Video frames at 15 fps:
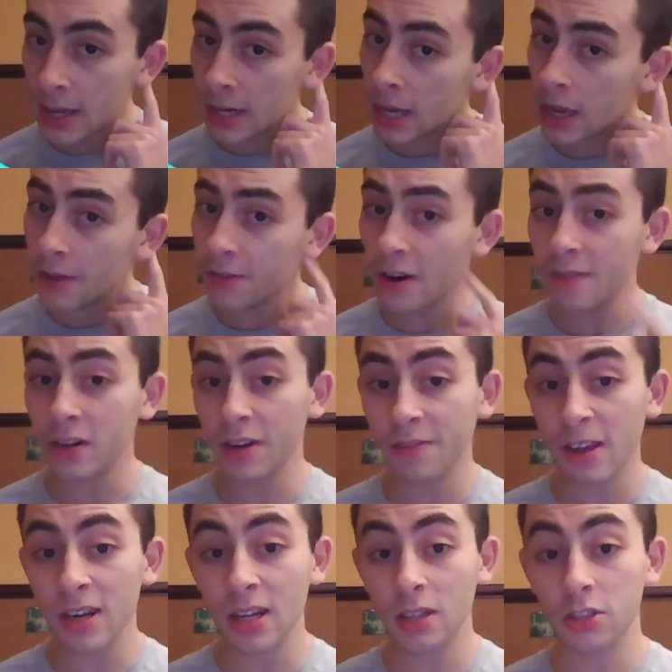And if you're ever
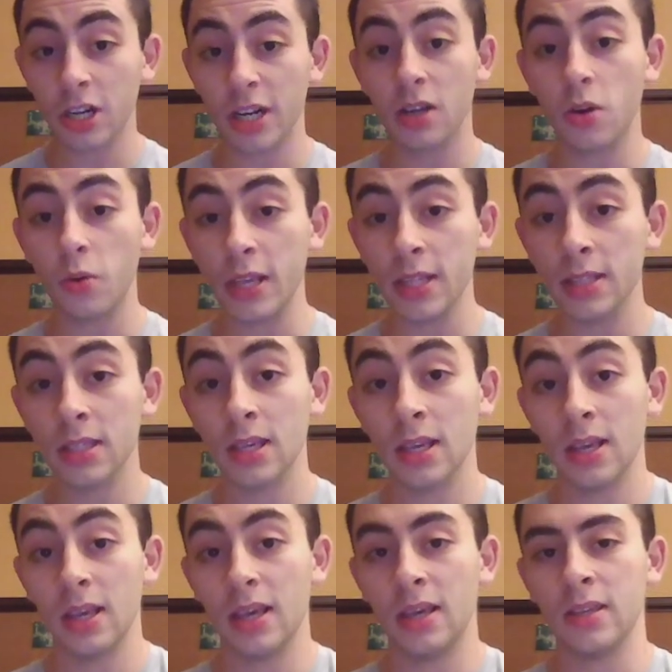defending, trading queens
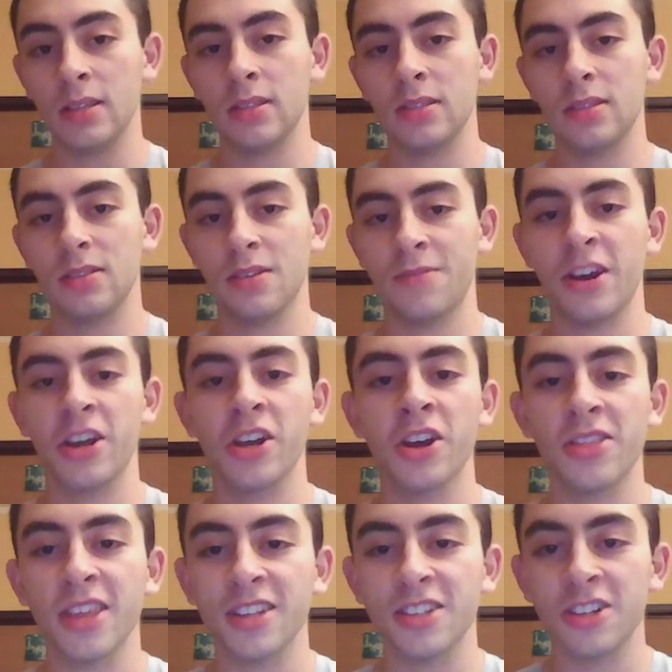is a very
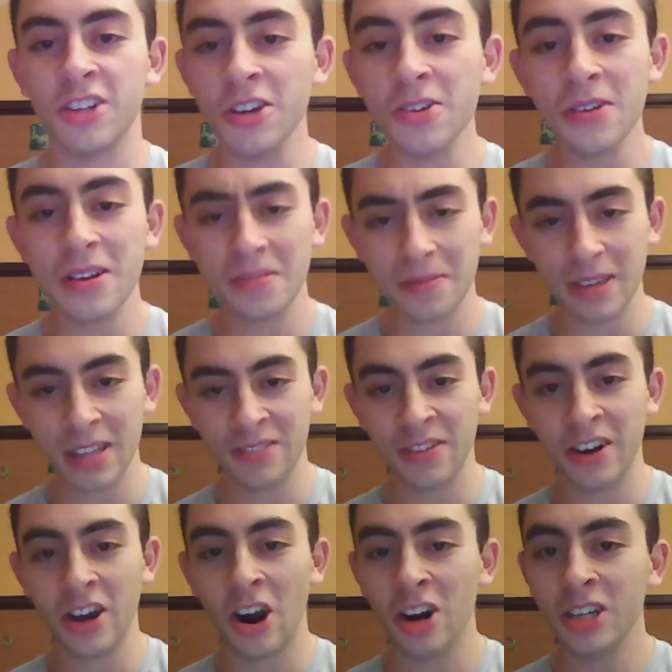good thing to do. It's
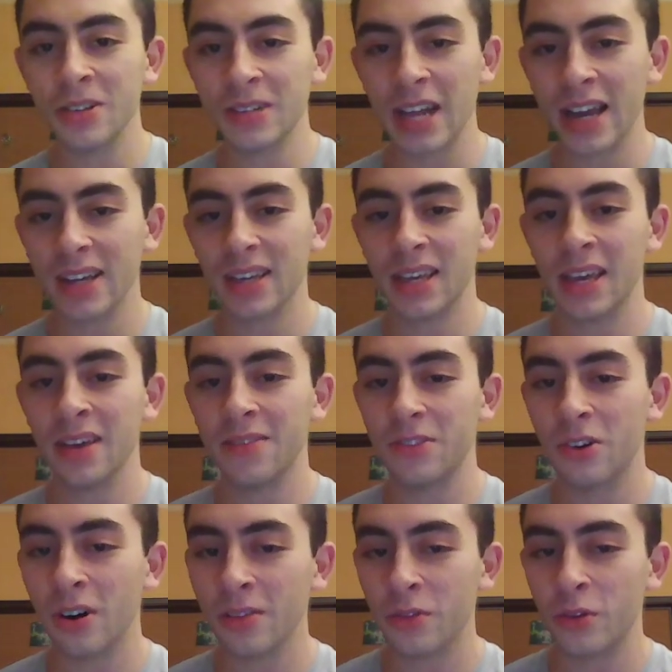very hard to attack a king
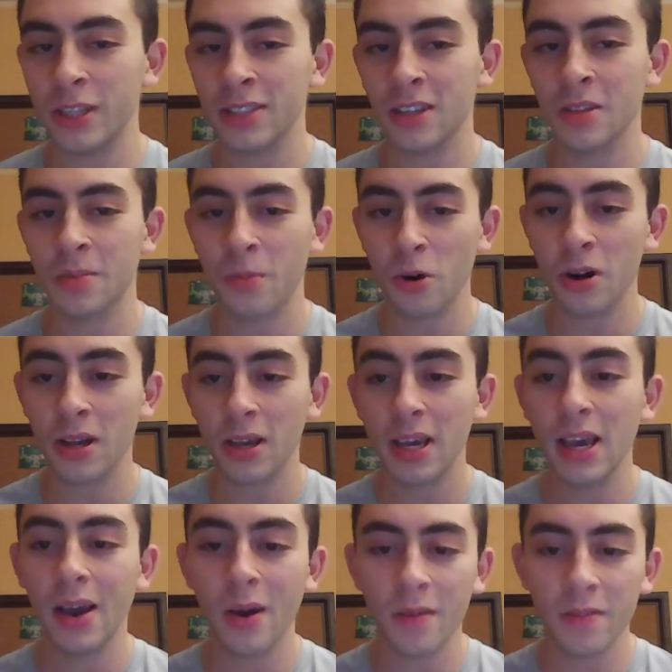if you don't have queens on the board.
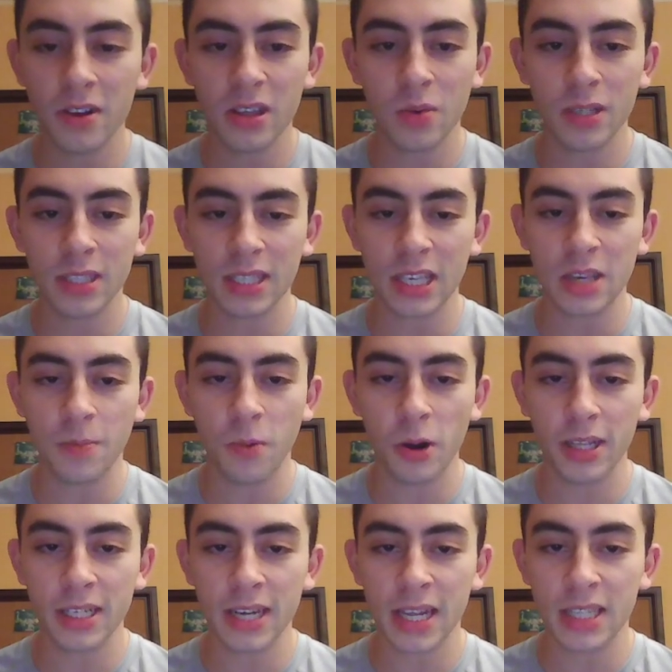However, there was a key
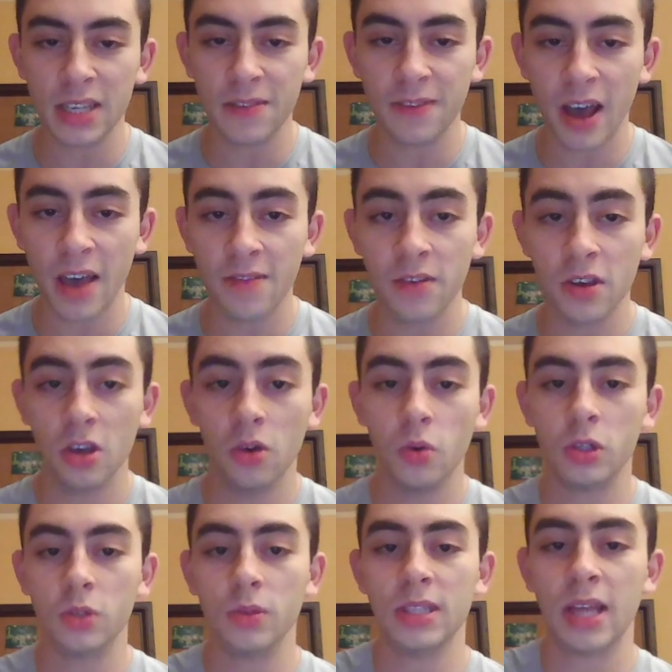point to knight d5,
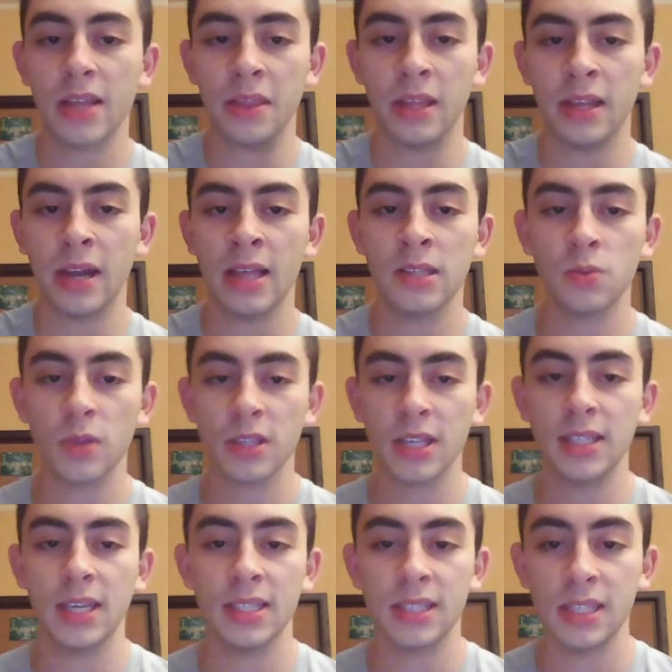which was that it ends with
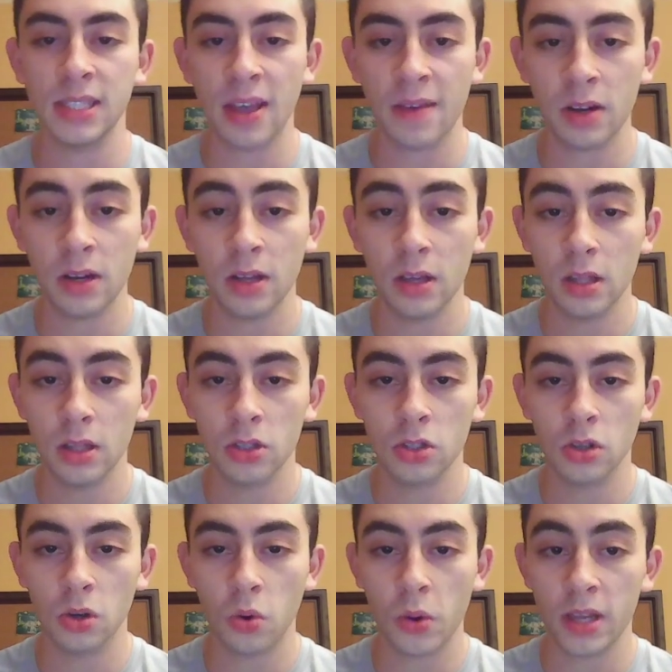knight takes c7.
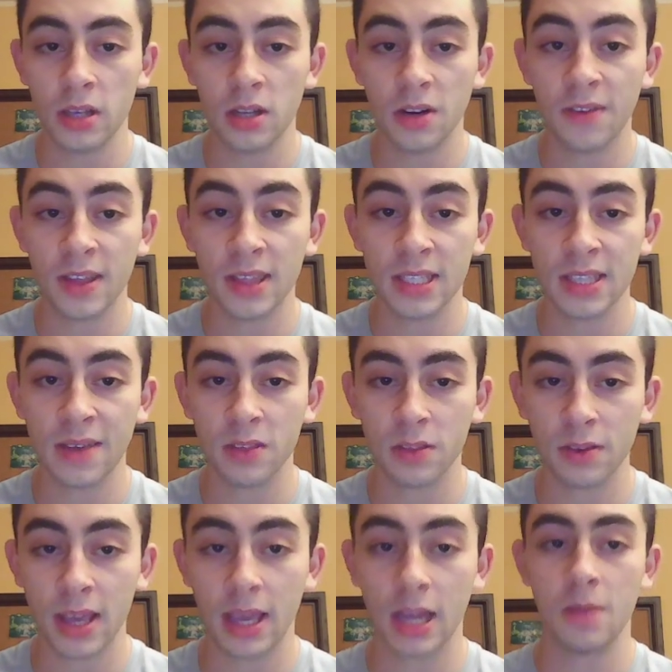There's no queen to defend the
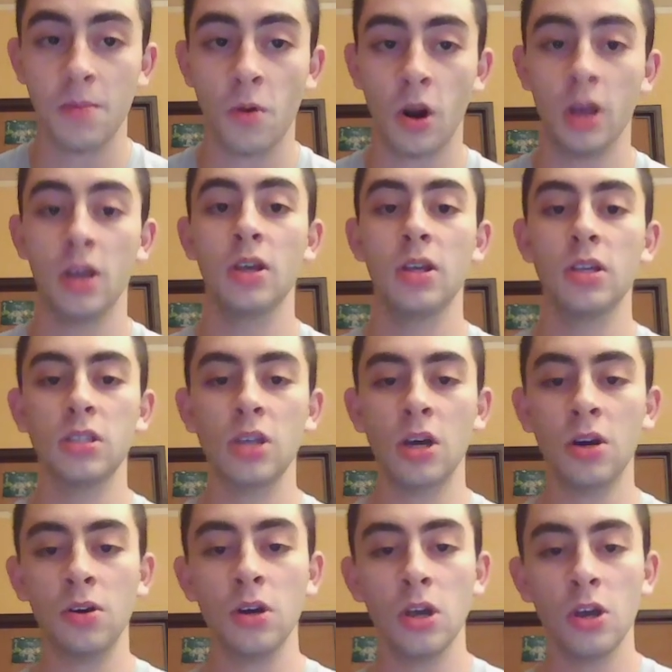7th rank anymore.
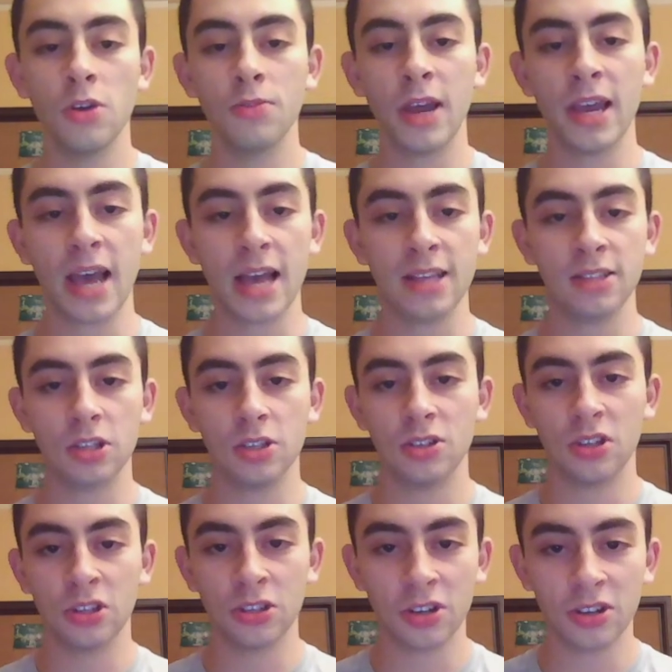So Ray
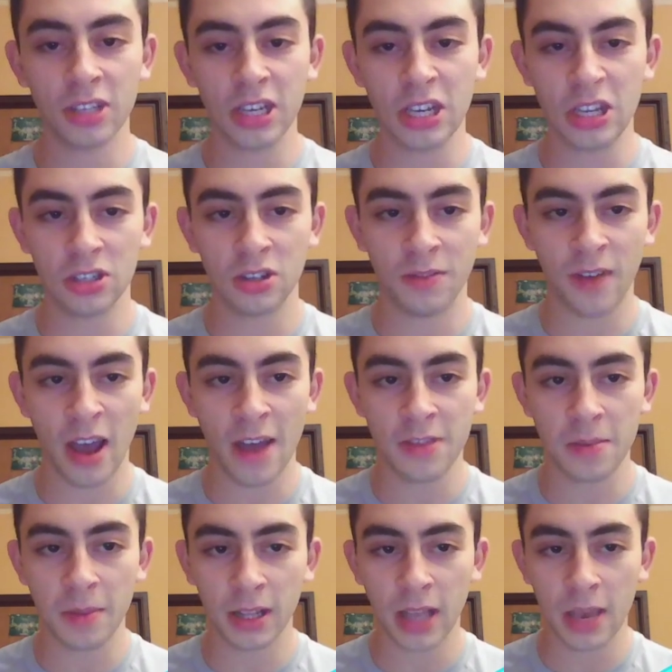has certainly
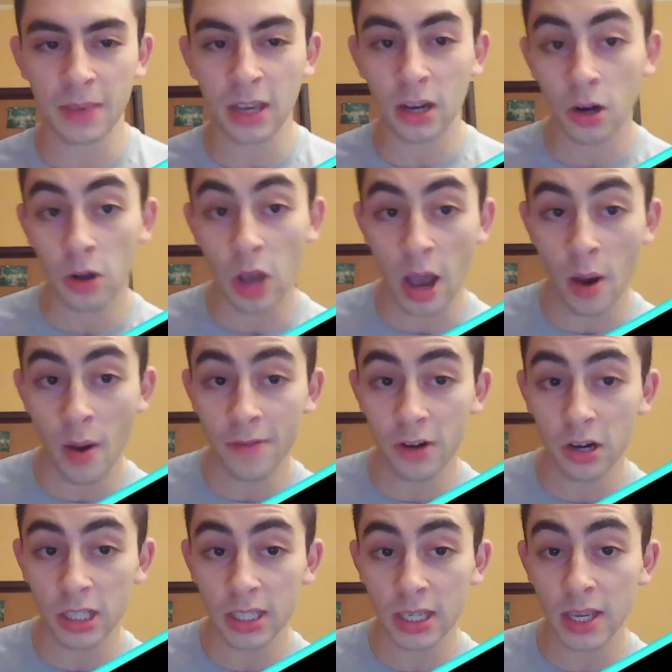survived the middle game here.
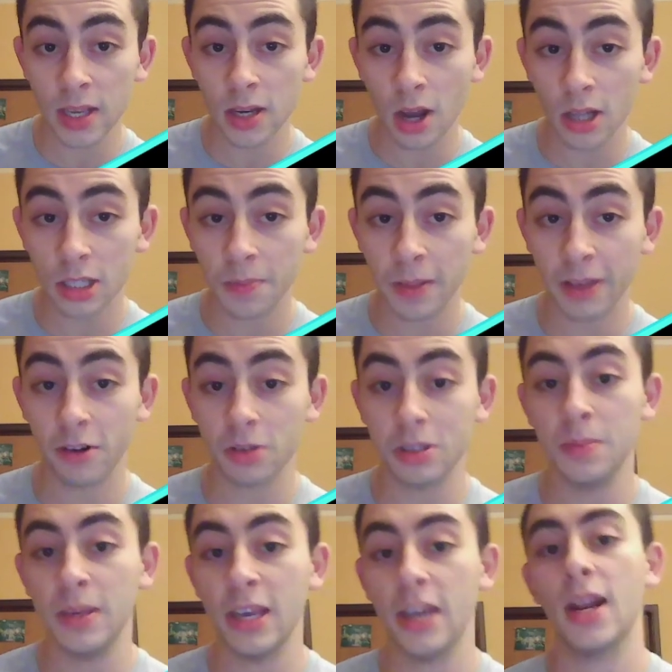However, it's key not to play rook
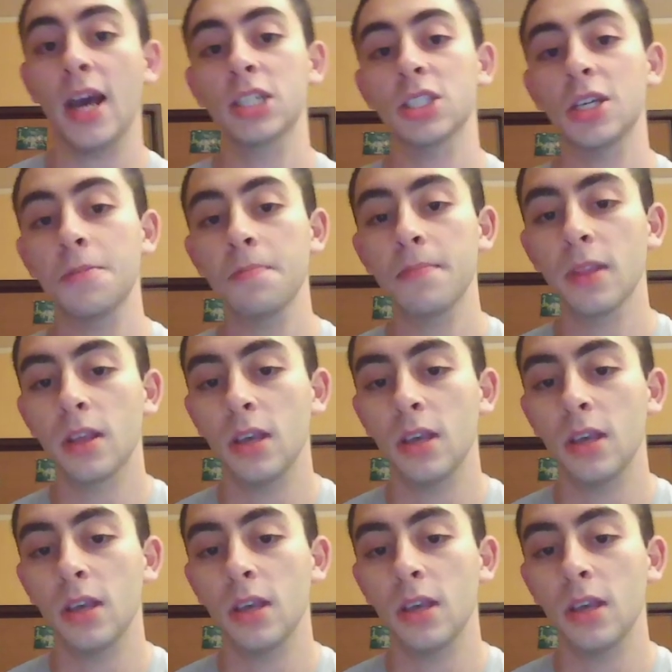to b8, actually.